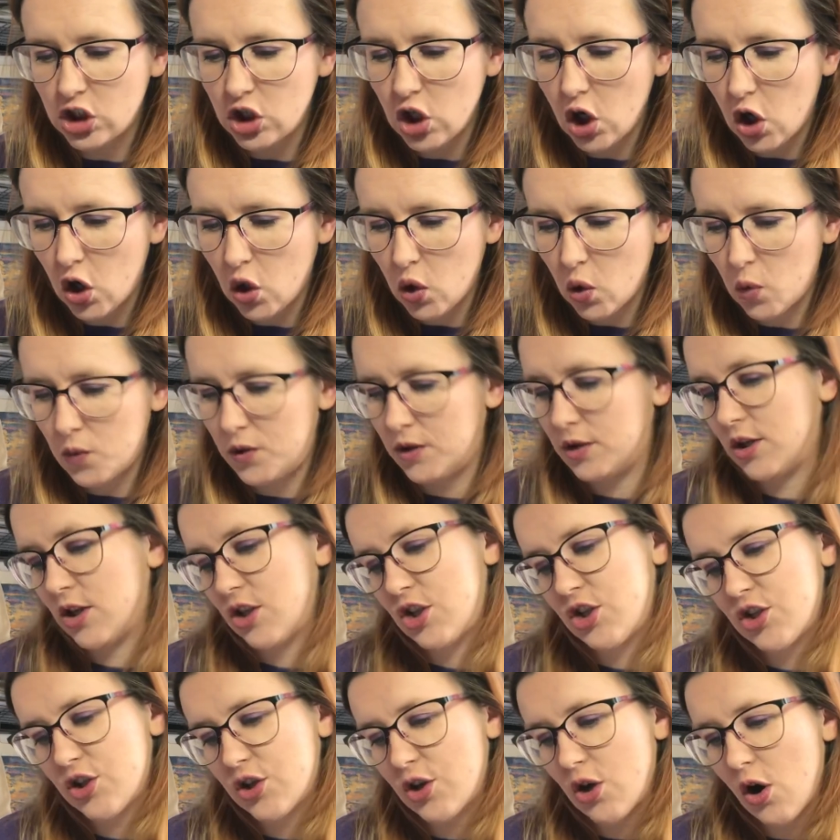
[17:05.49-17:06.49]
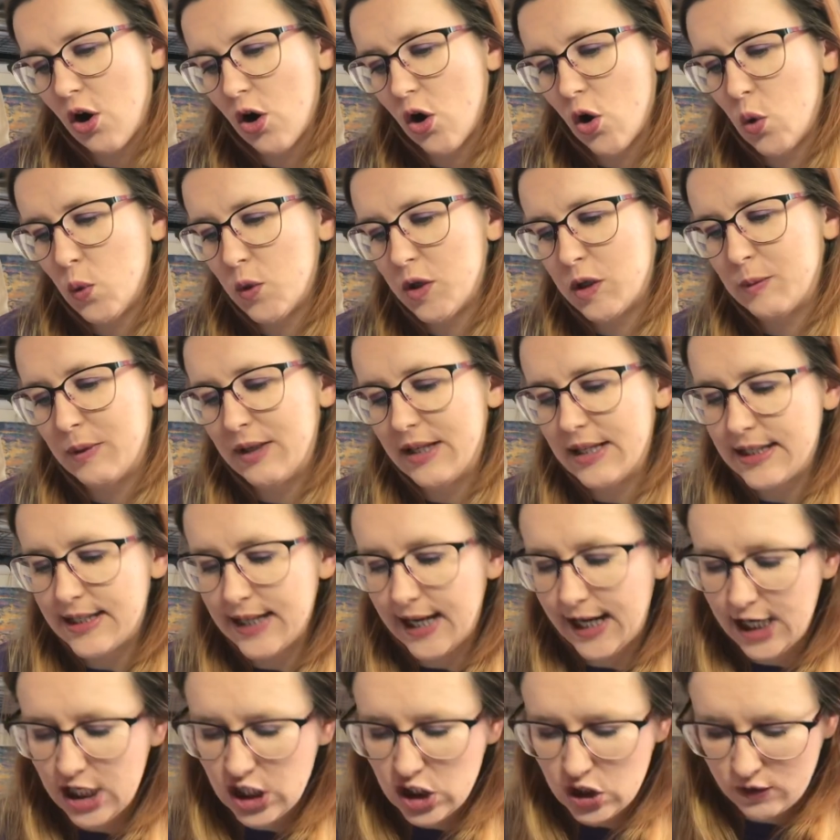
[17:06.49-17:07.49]
gold, and a skull, which means
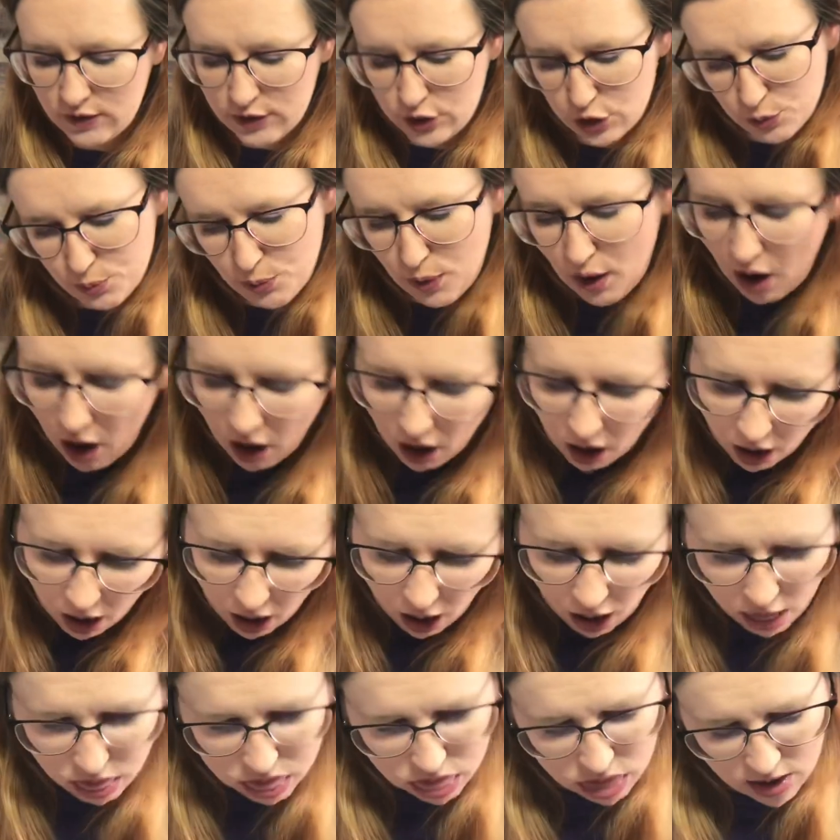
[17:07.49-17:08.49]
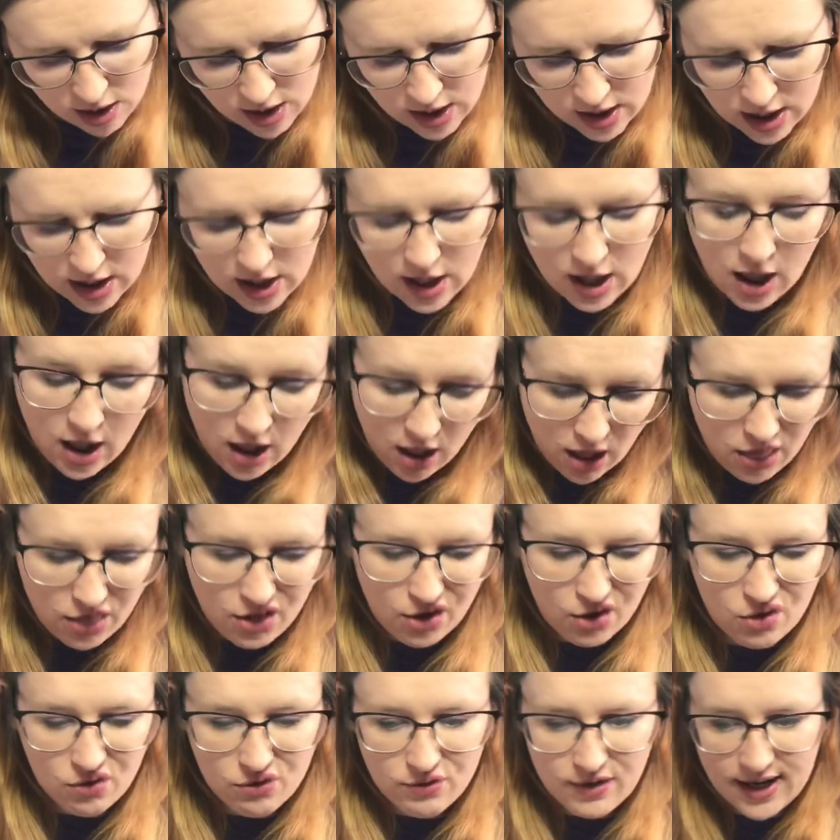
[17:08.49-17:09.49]
danger in your path, the
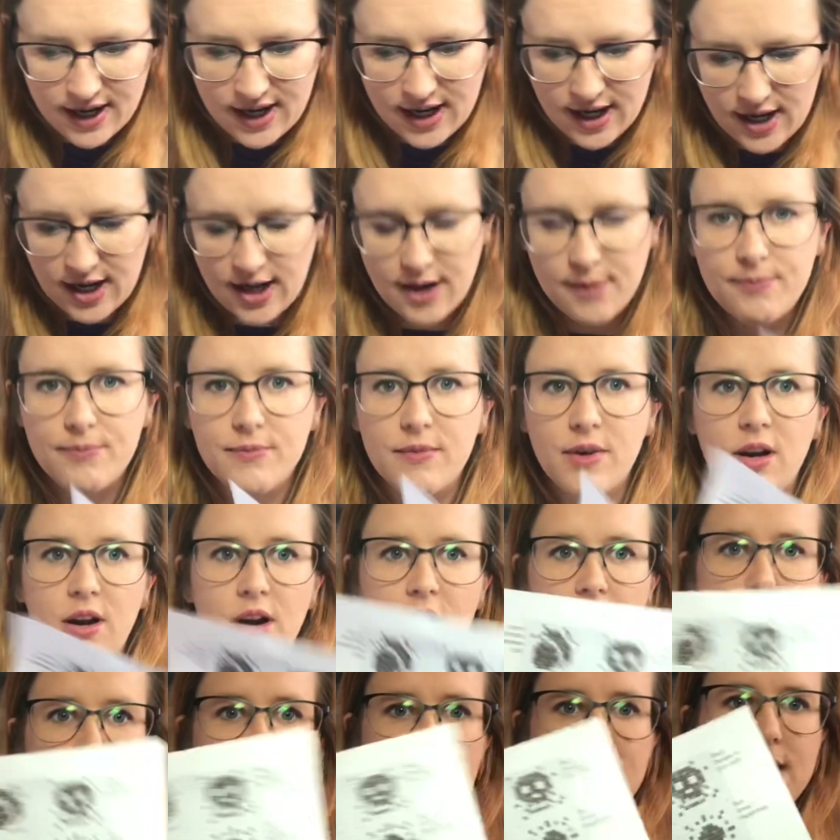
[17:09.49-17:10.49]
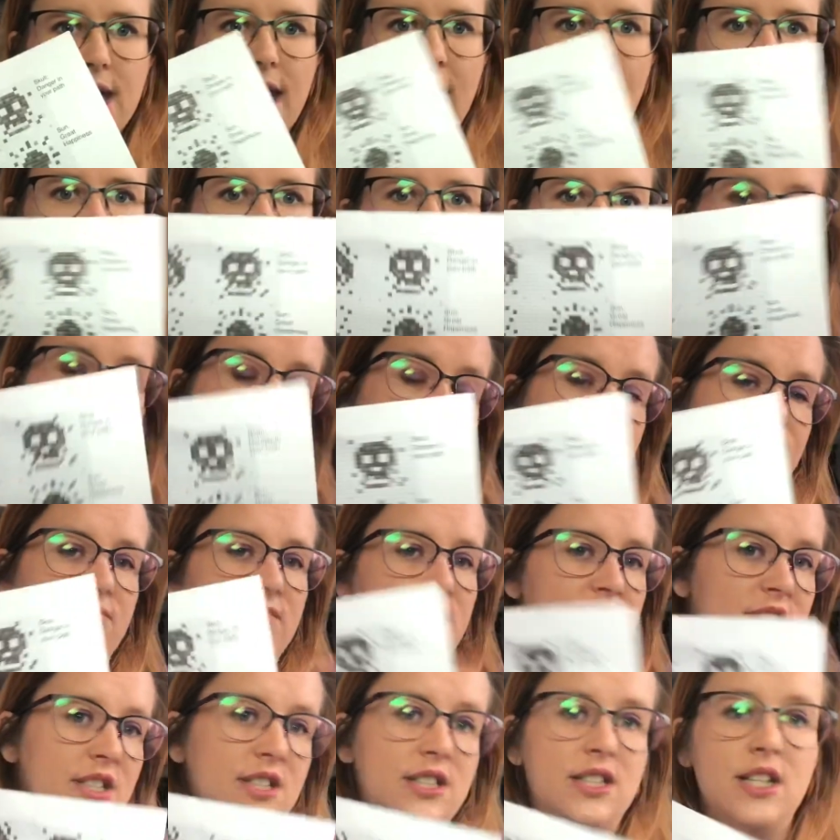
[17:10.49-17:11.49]
Grimm, the club attack, so
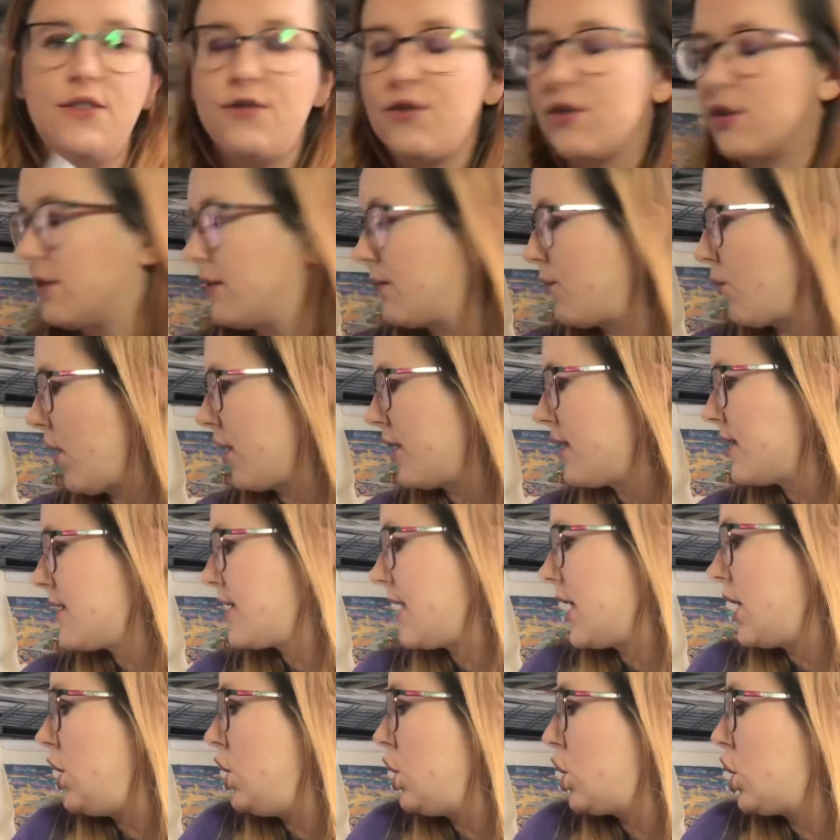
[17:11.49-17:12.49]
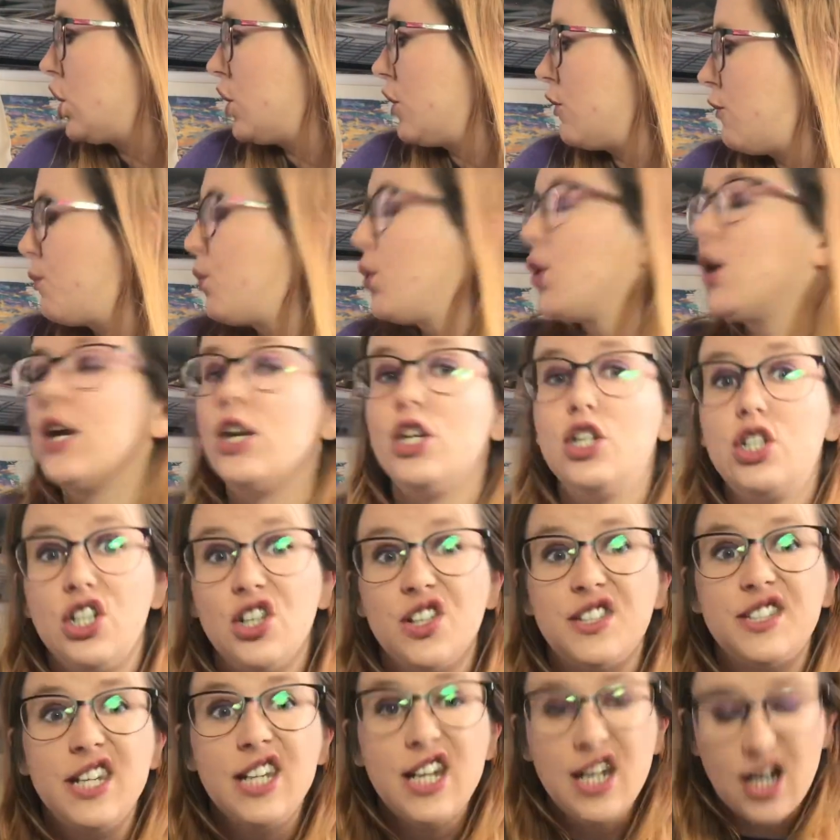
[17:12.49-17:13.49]
different ones that you could have put into your
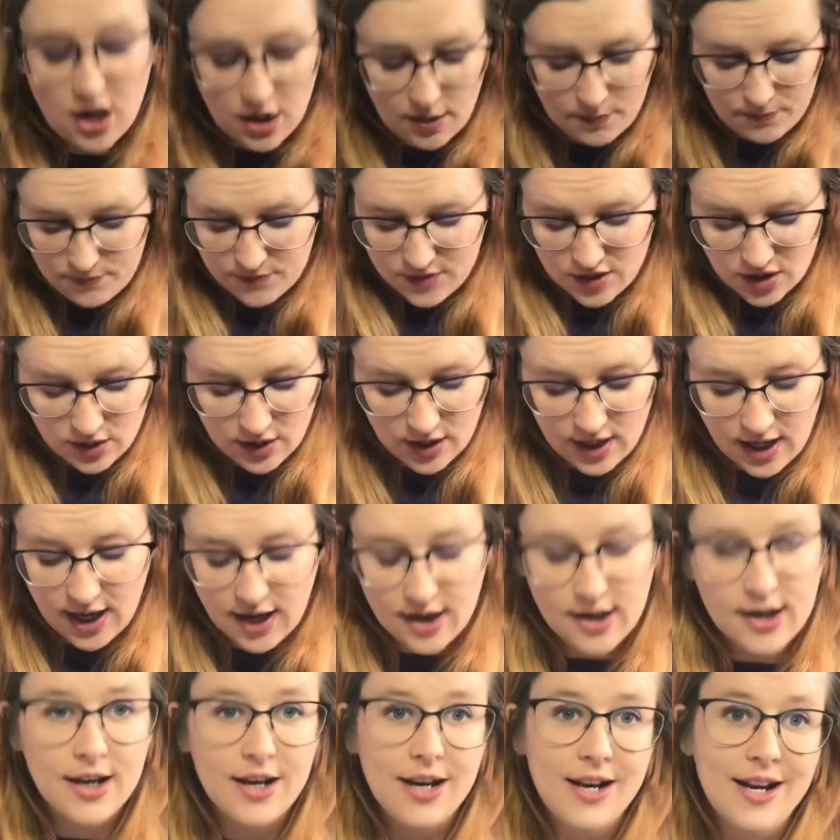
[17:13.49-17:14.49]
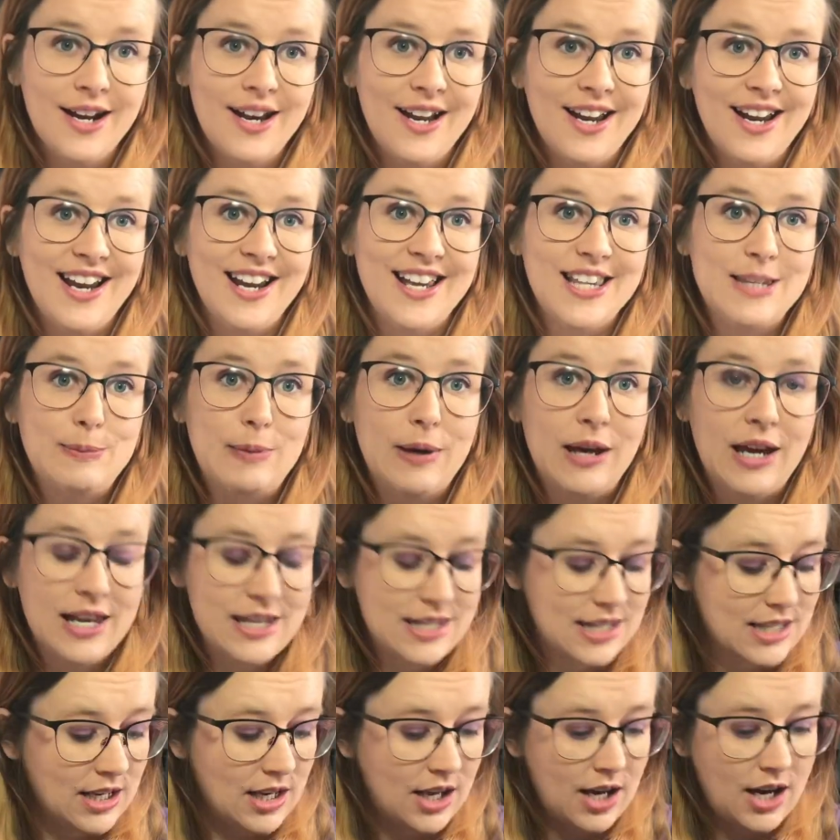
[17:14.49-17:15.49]
teacup. So again, it's
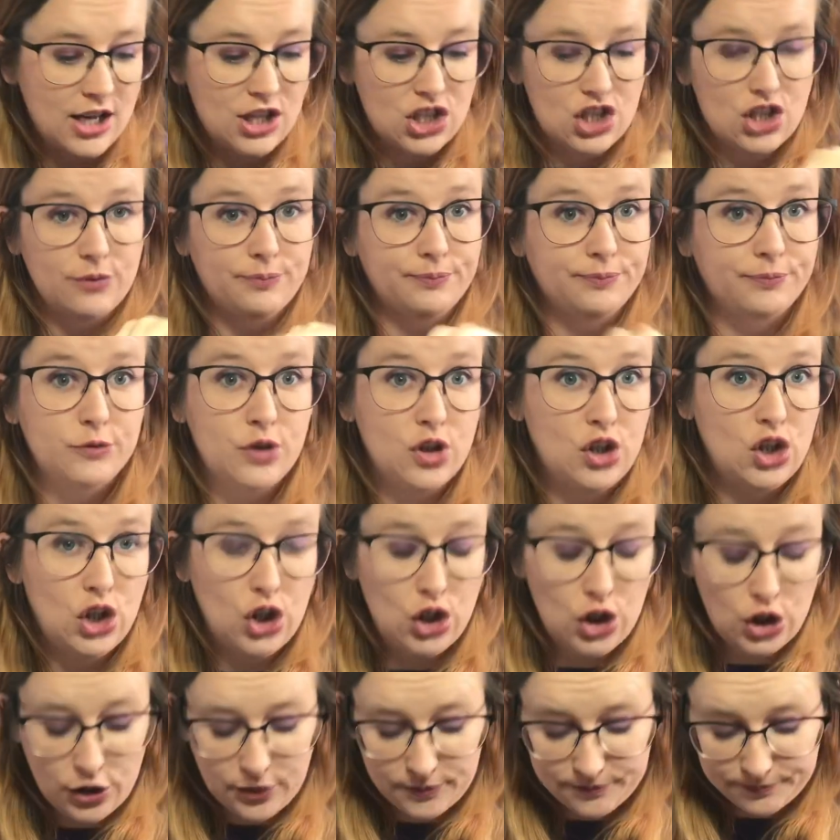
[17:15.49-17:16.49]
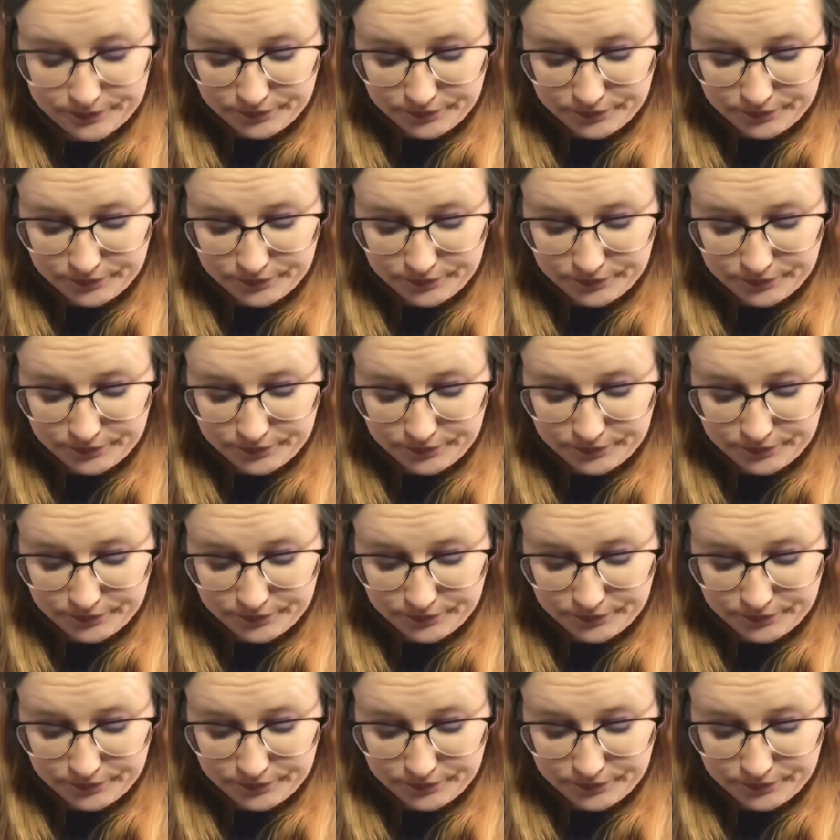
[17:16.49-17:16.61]
personalised to you.